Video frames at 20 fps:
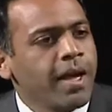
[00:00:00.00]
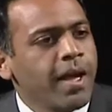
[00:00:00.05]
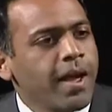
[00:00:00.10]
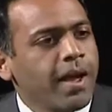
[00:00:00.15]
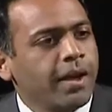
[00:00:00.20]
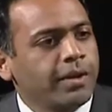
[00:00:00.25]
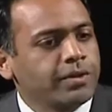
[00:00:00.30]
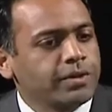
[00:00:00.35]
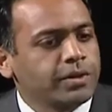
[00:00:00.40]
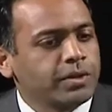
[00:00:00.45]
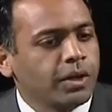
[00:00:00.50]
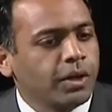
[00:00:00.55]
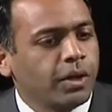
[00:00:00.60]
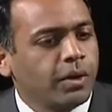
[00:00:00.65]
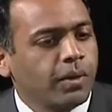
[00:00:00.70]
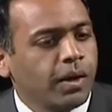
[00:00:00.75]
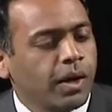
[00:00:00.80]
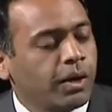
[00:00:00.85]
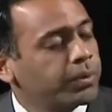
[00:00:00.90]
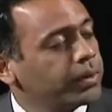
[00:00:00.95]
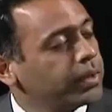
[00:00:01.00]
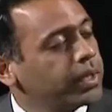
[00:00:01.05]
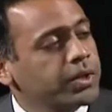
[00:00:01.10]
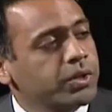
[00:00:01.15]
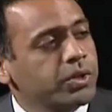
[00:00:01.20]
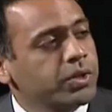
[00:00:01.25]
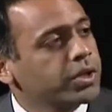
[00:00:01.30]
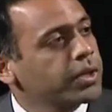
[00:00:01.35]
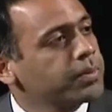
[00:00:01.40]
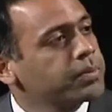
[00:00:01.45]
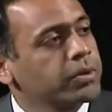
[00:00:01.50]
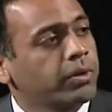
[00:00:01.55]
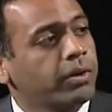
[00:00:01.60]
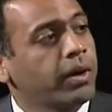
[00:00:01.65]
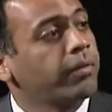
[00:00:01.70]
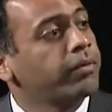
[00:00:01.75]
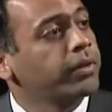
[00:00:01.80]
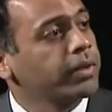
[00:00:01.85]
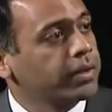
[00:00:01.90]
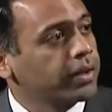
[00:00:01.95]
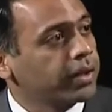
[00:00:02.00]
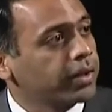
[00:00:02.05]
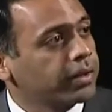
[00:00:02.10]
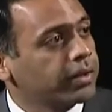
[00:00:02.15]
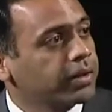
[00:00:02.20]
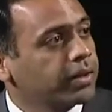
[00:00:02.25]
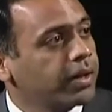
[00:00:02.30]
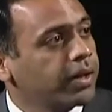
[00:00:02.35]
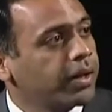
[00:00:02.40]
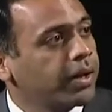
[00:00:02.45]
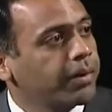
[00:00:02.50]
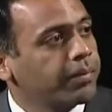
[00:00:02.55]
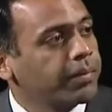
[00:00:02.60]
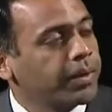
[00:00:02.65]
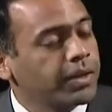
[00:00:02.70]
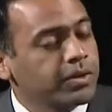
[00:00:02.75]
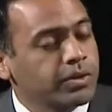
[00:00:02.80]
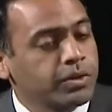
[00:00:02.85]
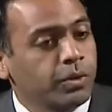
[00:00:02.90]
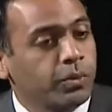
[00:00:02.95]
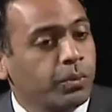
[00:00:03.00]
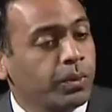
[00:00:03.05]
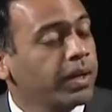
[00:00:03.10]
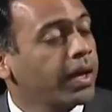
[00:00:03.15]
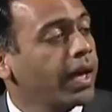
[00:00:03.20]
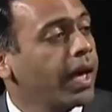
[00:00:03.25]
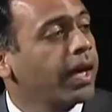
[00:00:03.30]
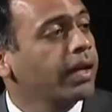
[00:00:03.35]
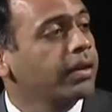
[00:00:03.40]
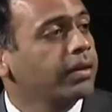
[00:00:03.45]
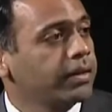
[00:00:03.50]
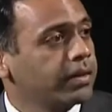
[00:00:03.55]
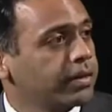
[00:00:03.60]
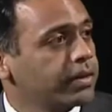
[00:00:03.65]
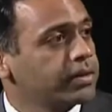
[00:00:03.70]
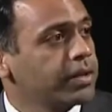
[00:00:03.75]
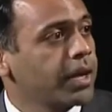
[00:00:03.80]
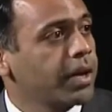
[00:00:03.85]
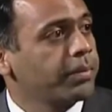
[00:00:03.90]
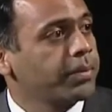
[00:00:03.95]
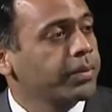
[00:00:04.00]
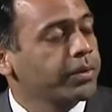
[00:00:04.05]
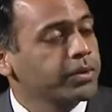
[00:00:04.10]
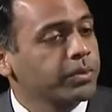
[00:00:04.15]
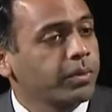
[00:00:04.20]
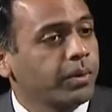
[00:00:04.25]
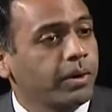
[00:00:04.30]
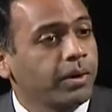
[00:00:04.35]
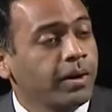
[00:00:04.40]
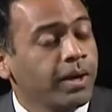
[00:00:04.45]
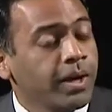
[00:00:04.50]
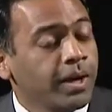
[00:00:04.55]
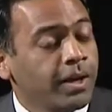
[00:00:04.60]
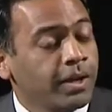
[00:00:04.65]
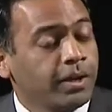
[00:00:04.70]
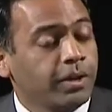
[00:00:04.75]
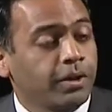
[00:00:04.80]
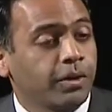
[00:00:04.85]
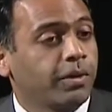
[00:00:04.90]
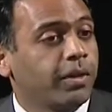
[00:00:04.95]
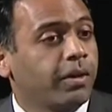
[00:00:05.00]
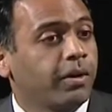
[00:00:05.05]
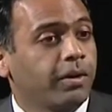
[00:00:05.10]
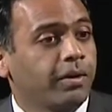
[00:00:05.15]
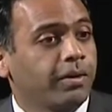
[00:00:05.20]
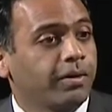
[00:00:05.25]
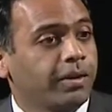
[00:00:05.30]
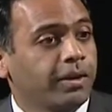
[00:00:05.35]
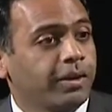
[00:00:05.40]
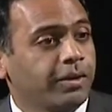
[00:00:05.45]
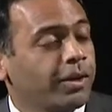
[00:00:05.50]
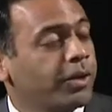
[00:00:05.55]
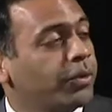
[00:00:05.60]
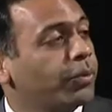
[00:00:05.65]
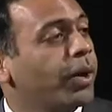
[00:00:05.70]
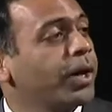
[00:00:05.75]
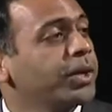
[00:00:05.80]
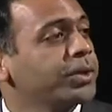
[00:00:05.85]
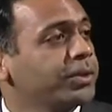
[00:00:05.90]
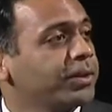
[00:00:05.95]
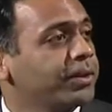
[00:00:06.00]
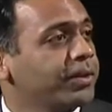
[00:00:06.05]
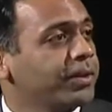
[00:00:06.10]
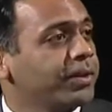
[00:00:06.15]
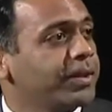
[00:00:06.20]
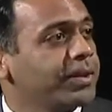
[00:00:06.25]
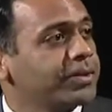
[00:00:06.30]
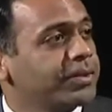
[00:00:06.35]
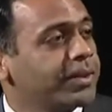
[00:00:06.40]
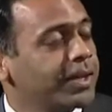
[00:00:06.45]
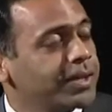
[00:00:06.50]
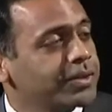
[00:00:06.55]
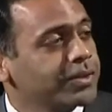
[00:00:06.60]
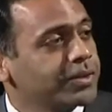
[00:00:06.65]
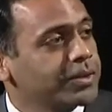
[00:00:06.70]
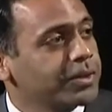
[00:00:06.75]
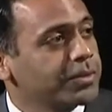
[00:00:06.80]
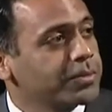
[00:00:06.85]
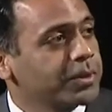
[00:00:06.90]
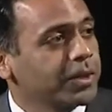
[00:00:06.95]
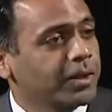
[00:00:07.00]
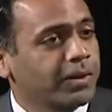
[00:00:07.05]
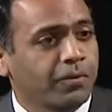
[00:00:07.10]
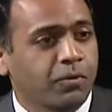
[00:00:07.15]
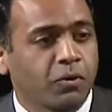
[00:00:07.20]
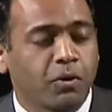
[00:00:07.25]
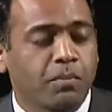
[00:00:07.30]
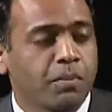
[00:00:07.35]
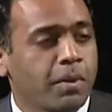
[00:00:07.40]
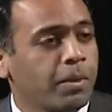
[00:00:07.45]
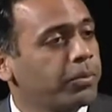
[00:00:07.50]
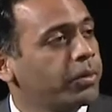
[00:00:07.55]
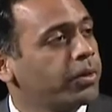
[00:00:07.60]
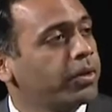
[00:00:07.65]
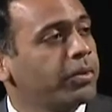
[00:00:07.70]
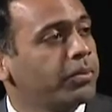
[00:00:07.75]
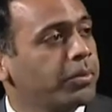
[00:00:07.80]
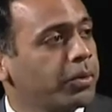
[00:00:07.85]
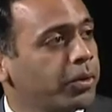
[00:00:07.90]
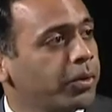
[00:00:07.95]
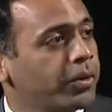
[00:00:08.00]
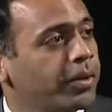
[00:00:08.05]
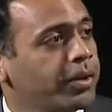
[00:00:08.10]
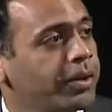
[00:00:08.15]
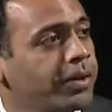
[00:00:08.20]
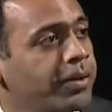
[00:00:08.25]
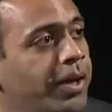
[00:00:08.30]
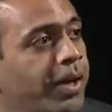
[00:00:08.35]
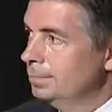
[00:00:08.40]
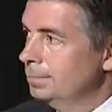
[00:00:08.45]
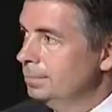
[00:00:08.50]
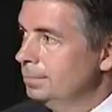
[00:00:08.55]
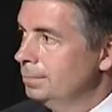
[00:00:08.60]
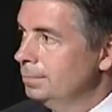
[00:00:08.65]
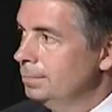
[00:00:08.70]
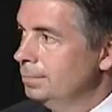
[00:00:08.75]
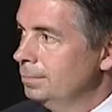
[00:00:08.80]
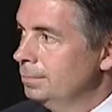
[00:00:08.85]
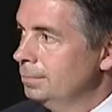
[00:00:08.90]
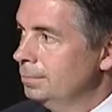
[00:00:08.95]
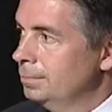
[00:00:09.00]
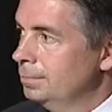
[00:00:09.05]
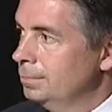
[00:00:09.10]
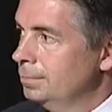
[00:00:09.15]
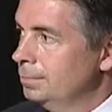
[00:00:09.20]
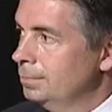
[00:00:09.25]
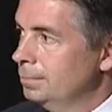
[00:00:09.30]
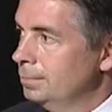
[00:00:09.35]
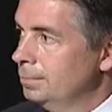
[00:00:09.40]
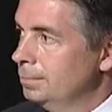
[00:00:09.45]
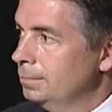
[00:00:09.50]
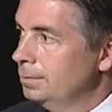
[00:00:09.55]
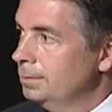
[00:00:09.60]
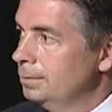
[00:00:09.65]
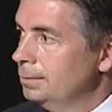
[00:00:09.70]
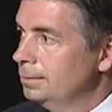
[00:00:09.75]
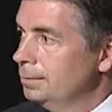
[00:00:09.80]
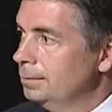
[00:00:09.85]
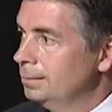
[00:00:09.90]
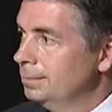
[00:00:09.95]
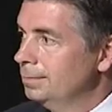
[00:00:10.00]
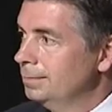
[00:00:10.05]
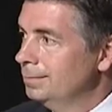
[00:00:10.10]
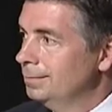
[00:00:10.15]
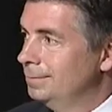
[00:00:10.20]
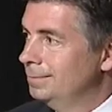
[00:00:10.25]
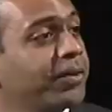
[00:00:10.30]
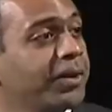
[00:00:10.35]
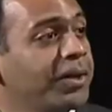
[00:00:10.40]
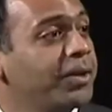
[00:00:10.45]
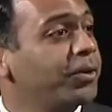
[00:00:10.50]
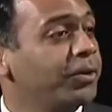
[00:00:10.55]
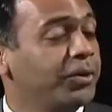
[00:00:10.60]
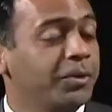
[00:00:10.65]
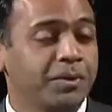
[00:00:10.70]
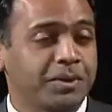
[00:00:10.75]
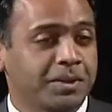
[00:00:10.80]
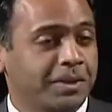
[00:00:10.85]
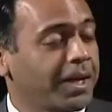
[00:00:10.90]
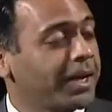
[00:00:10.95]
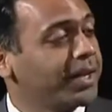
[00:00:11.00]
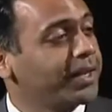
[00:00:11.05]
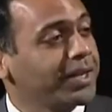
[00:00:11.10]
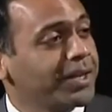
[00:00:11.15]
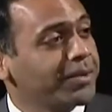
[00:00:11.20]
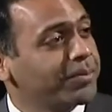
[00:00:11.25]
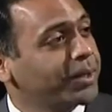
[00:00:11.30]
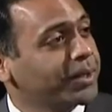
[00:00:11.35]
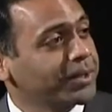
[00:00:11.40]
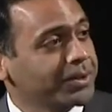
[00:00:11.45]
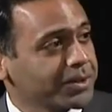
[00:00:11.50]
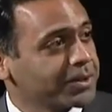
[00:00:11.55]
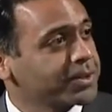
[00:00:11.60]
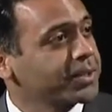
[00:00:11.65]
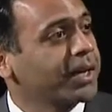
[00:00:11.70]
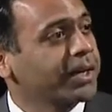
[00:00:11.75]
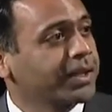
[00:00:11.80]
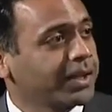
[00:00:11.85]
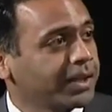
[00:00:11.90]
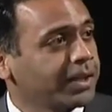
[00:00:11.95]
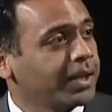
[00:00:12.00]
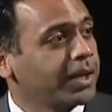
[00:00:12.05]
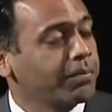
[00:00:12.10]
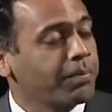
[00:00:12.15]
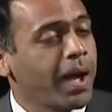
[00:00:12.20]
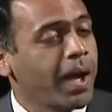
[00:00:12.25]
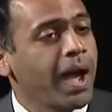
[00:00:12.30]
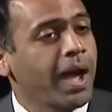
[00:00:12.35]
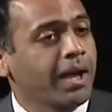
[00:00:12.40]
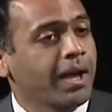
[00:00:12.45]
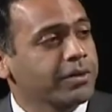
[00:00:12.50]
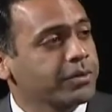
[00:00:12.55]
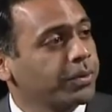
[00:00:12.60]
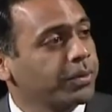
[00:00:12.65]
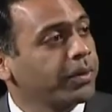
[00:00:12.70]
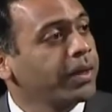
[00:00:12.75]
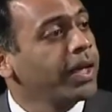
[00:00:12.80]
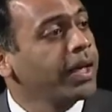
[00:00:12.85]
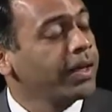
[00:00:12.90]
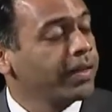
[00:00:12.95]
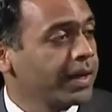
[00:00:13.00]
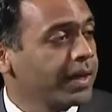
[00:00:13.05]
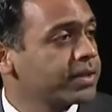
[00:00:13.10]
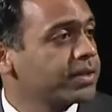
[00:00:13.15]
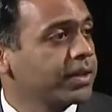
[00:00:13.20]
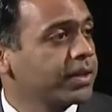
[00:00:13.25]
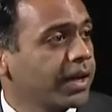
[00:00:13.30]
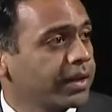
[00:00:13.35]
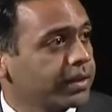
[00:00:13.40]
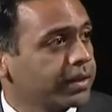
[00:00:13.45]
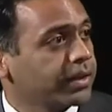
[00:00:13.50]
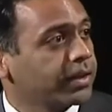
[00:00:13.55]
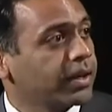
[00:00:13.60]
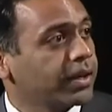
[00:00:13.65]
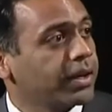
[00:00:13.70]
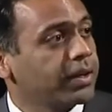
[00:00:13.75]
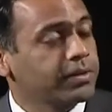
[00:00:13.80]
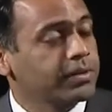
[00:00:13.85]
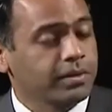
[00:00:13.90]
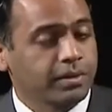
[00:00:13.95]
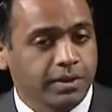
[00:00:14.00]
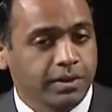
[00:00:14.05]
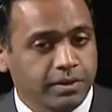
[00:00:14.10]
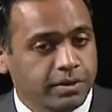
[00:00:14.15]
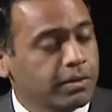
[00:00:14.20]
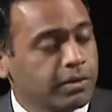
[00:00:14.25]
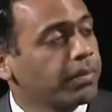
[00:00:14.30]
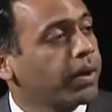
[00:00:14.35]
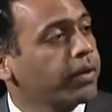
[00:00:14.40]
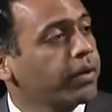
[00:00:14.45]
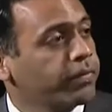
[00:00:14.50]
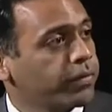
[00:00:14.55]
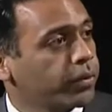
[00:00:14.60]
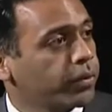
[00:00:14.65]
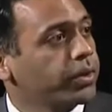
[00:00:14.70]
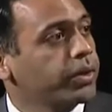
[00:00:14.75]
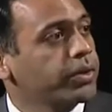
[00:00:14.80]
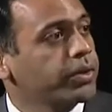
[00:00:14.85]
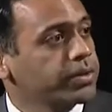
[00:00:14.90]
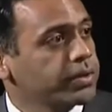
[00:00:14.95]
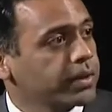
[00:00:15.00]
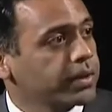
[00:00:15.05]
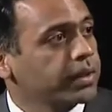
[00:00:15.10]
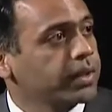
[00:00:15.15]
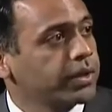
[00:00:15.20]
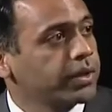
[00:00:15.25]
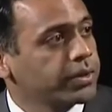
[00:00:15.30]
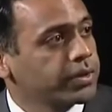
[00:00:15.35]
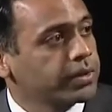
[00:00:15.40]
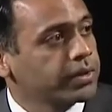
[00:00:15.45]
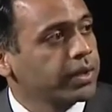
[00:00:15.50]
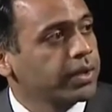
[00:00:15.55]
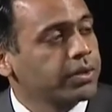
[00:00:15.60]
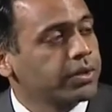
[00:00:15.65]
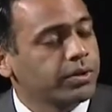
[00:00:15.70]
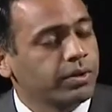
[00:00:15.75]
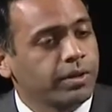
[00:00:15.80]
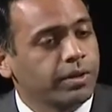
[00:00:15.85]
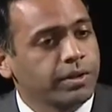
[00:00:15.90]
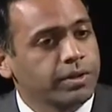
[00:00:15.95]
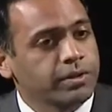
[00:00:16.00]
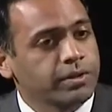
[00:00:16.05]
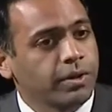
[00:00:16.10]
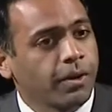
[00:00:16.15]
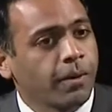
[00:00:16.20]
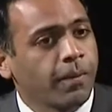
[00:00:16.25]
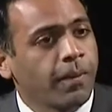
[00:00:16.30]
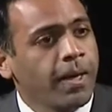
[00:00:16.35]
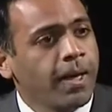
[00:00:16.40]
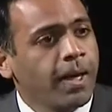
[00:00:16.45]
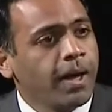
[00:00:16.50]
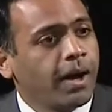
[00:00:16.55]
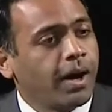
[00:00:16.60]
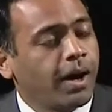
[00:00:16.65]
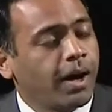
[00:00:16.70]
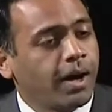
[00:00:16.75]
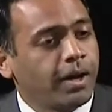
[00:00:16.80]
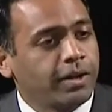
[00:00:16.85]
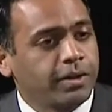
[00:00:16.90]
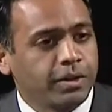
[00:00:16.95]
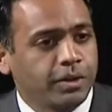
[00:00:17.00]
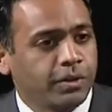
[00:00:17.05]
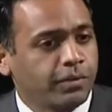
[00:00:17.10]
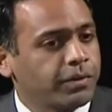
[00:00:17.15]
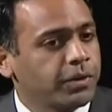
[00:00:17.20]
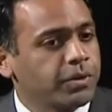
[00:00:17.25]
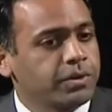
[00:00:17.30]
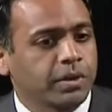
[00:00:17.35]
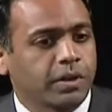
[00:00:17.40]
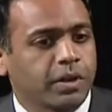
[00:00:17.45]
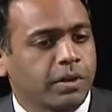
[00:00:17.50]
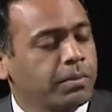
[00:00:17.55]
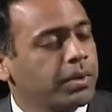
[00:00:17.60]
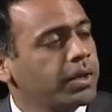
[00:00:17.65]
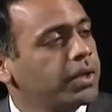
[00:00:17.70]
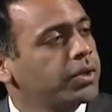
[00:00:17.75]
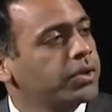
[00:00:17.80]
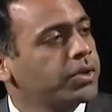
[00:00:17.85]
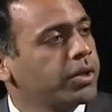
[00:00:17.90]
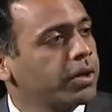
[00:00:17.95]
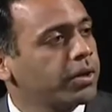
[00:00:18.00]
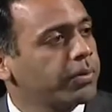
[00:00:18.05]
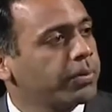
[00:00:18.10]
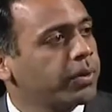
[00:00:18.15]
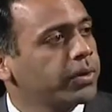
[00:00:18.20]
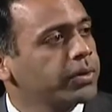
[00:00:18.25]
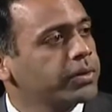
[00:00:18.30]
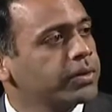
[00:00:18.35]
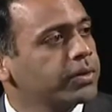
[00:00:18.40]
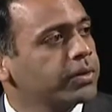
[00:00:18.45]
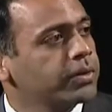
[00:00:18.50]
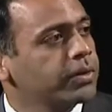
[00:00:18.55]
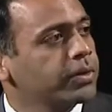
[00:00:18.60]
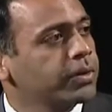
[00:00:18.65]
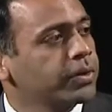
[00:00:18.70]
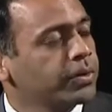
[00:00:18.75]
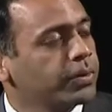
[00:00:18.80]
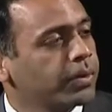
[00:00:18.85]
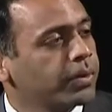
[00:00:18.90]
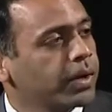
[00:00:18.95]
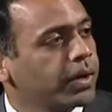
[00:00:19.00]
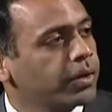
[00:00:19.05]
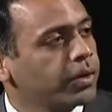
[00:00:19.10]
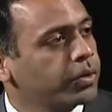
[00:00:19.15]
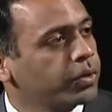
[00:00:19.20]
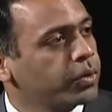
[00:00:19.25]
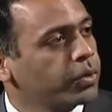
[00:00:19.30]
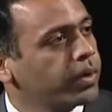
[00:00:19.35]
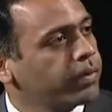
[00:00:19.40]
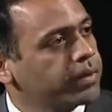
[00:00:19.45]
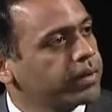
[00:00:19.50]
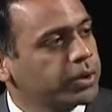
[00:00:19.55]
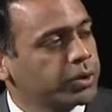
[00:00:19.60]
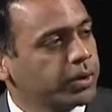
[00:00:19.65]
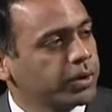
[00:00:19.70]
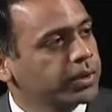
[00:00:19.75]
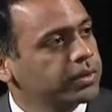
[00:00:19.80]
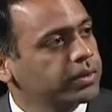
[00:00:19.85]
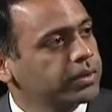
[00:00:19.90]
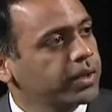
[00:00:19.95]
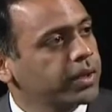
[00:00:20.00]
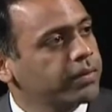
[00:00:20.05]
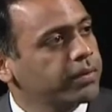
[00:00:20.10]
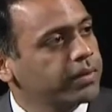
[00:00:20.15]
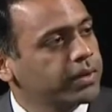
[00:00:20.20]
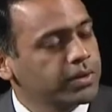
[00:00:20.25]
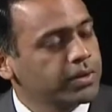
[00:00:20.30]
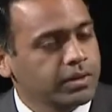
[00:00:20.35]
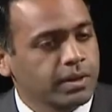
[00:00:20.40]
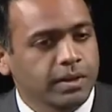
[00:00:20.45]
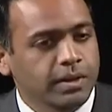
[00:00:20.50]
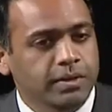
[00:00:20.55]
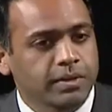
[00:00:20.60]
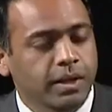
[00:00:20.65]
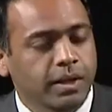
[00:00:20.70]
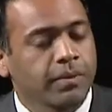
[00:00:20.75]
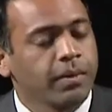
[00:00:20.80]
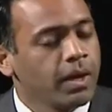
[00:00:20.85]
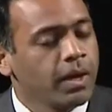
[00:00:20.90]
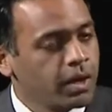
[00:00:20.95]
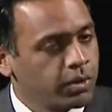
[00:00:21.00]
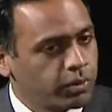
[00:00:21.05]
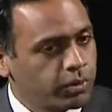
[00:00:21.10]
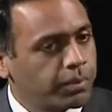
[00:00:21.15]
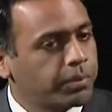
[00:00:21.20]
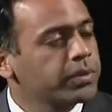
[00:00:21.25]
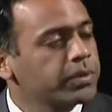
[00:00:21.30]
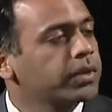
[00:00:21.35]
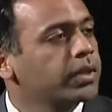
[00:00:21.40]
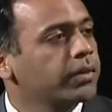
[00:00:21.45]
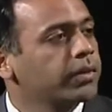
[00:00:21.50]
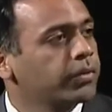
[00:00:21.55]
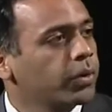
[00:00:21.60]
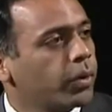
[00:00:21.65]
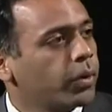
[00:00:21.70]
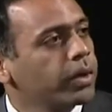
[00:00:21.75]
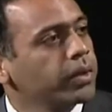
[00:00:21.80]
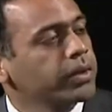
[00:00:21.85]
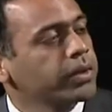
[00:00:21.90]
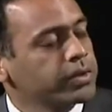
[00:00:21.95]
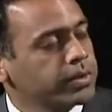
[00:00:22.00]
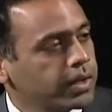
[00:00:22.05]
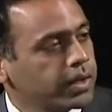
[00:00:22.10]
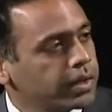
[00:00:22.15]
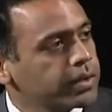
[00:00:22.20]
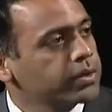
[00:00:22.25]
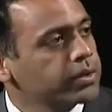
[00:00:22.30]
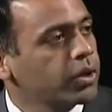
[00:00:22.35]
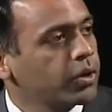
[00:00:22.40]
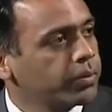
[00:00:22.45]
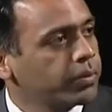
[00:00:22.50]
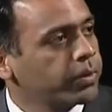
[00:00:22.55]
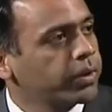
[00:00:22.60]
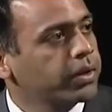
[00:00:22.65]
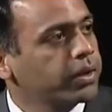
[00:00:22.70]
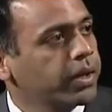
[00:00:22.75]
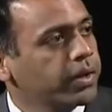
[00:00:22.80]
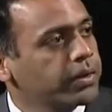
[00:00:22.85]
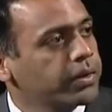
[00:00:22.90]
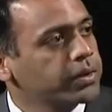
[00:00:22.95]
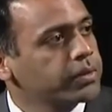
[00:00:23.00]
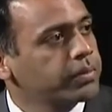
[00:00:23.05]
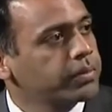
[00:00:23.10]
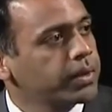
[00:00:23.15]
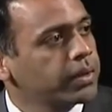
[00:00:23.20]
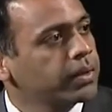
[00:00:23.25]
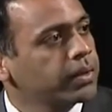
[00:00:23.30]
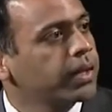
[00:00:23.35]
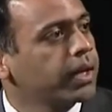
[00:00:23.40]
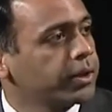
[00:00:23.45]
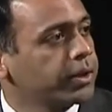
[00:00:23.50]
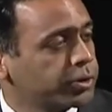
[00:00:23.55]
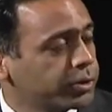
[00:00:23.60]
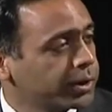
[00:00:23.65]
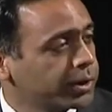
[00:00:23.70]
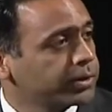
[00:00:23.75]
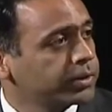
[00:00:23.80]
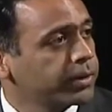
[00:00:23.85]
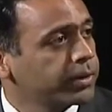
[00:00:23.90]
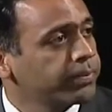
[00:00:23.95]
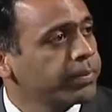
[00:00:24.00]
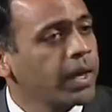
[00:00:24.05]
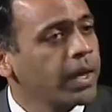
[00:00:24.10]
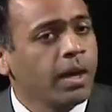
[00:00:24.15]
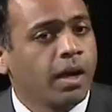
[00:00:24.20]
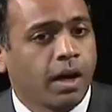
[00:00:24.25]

And so uh, relationships are everything. Um, and so we had examples where, you know, there in, in, Washington these days, it seems like if you're a member of the minority, uh, you might as well uh, not even introduce an idea because it's not going to get passed. Well, that's not the case, at least in my four years in the legislature. And so, uh, you know, if there's a committee chairperson who, uh, who you have the trust of and is going to say, Representative Goyle has done done his homework on this bill. I trust him.